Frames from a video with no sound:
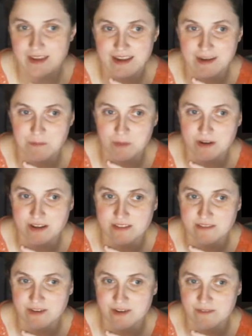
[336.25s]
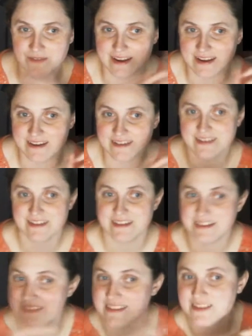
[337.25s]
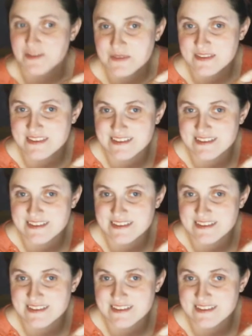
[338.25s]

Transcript: And I'm pointing at the wrong way. This was